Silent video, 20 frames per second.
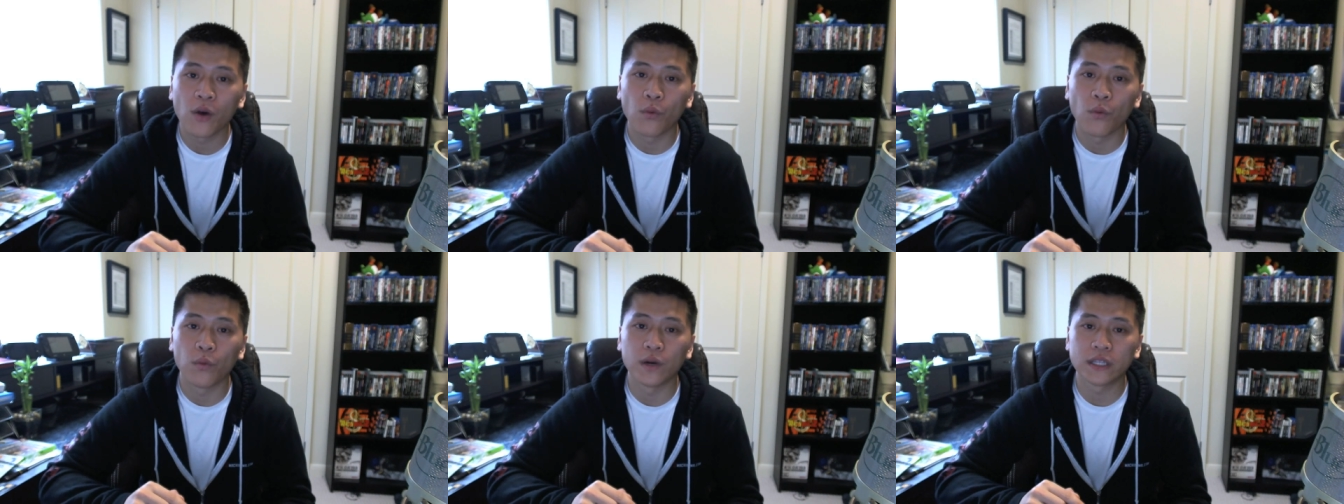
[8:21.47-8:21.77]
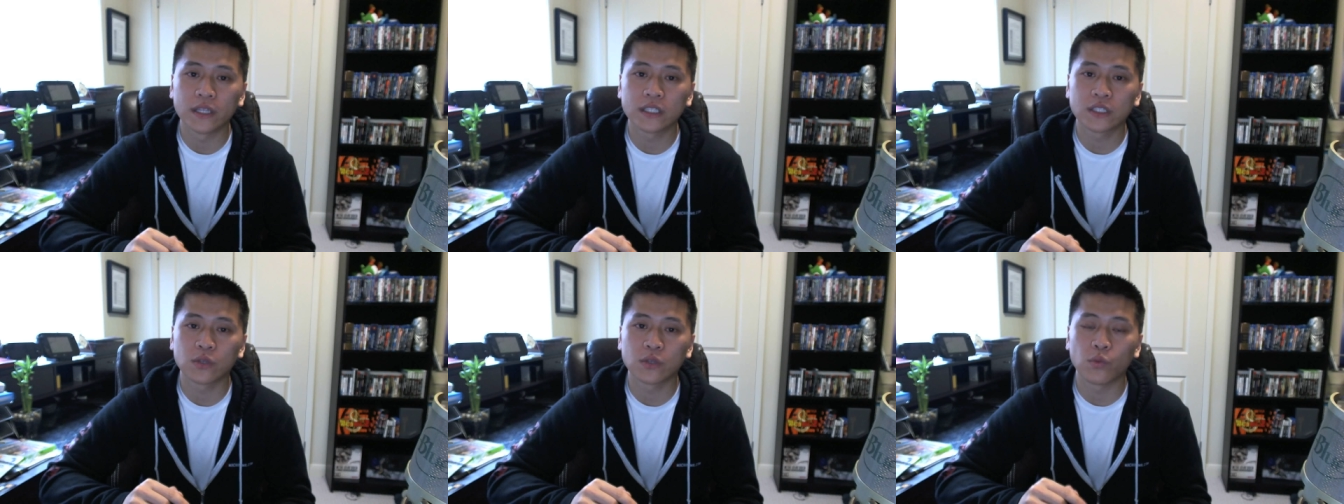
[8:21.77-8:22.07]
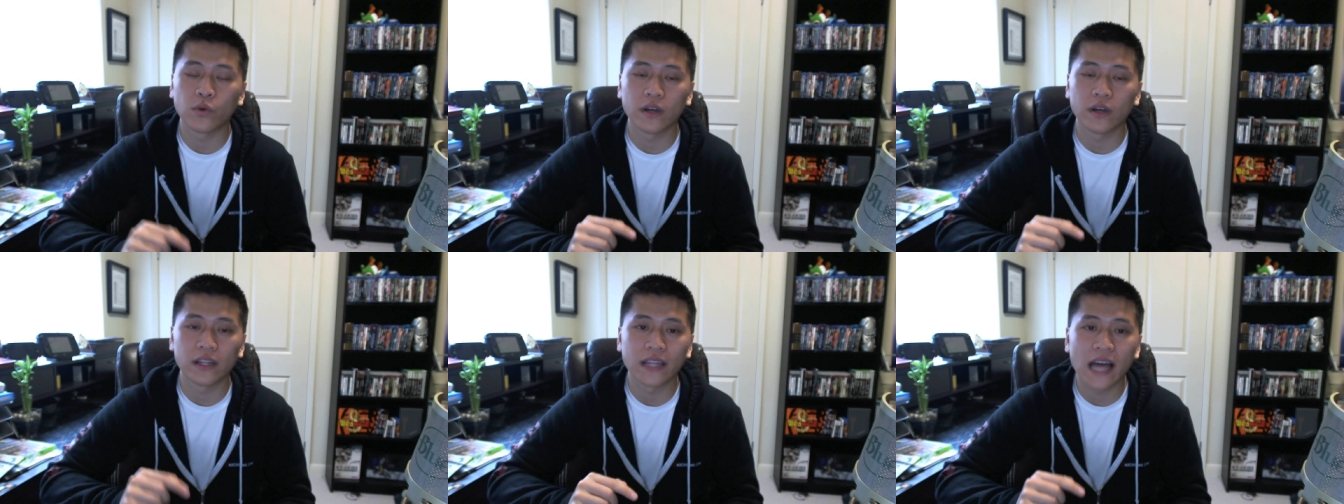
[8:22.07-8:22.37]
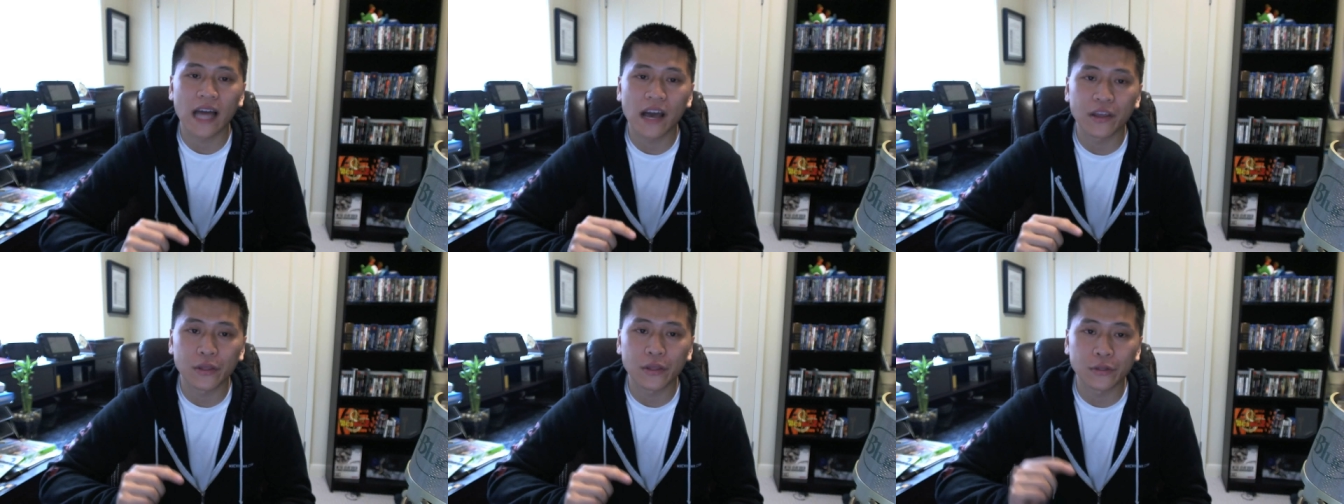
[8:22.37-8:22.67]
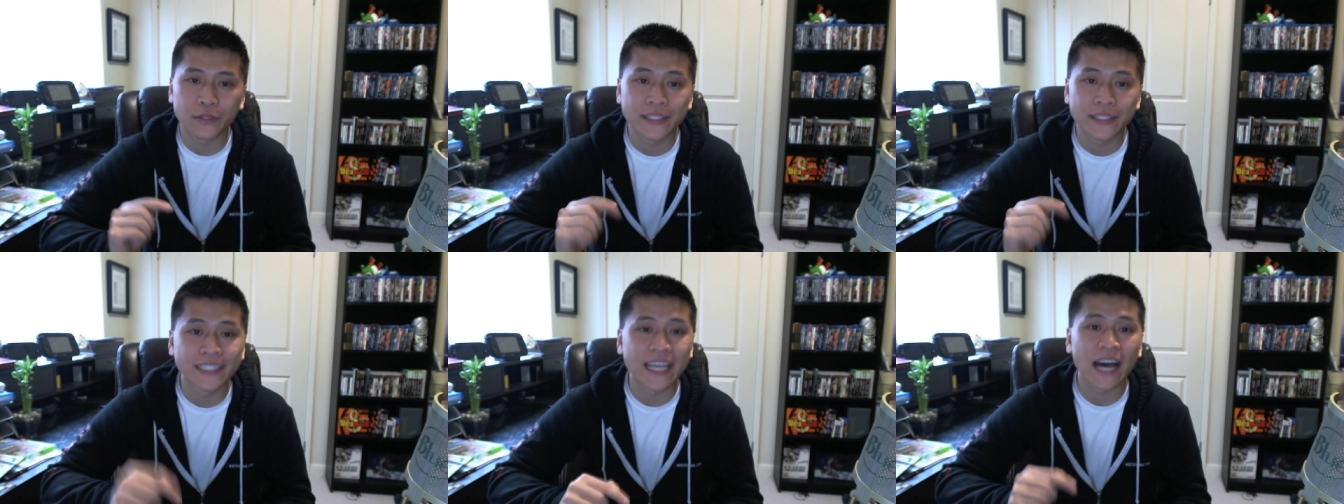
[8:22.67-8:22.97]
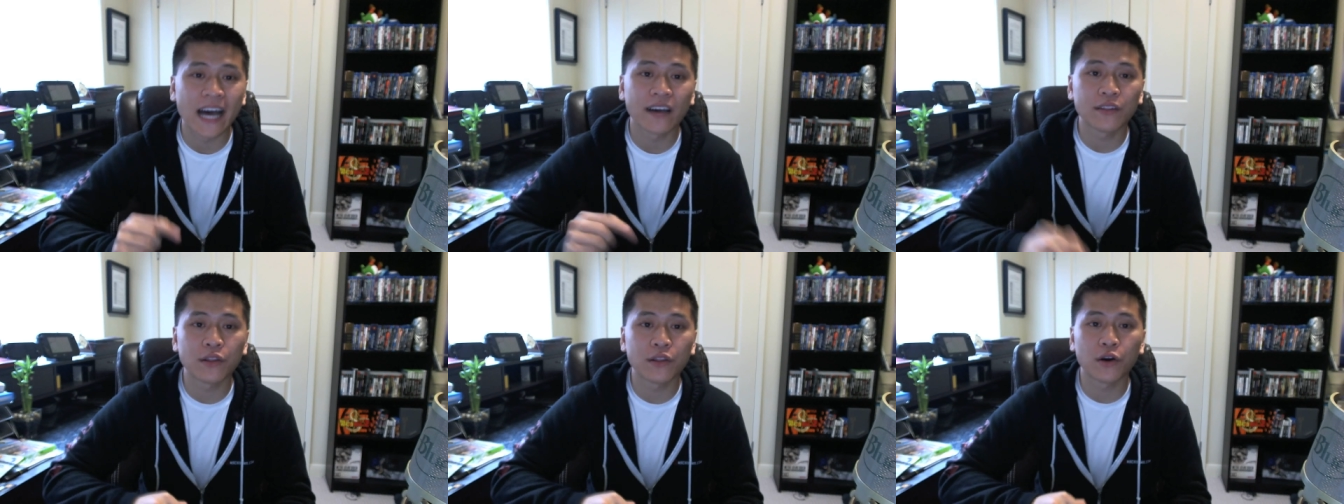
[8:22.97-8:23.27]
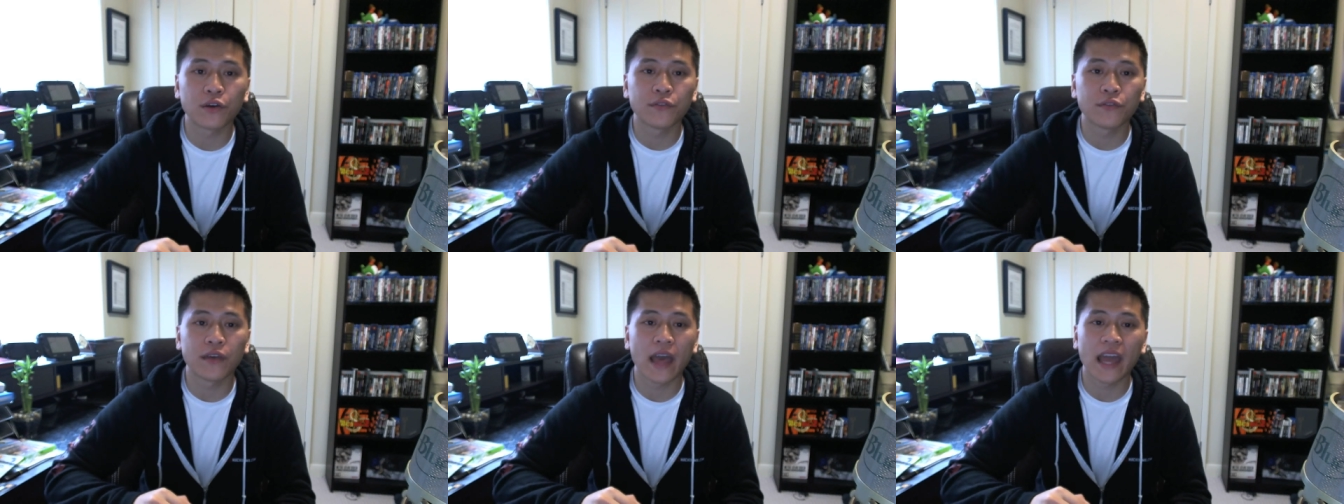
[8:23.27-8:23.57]
which will allow you to
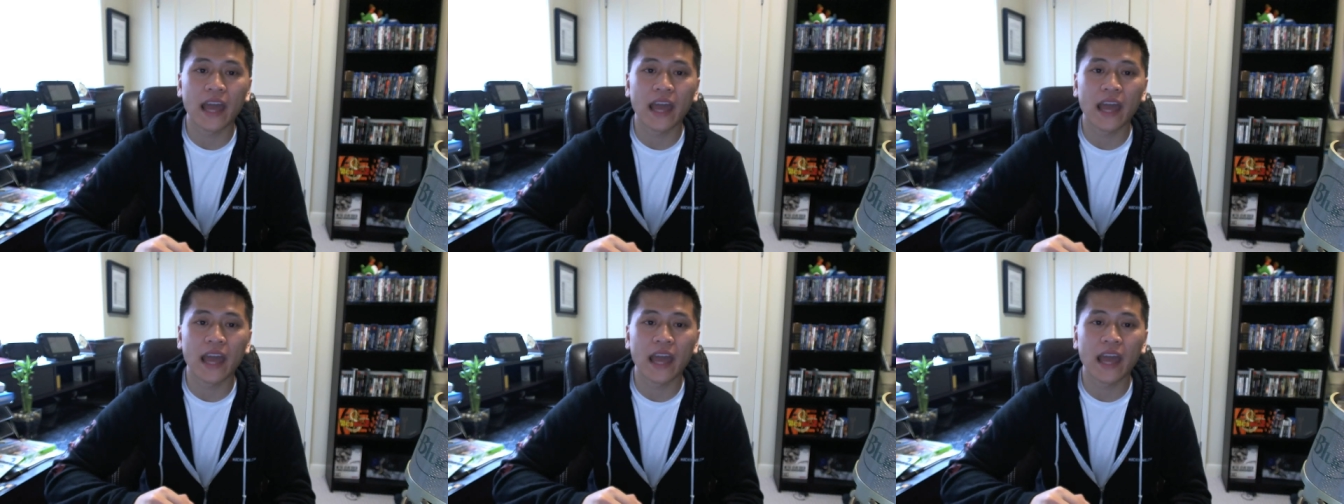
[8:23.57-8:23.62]
download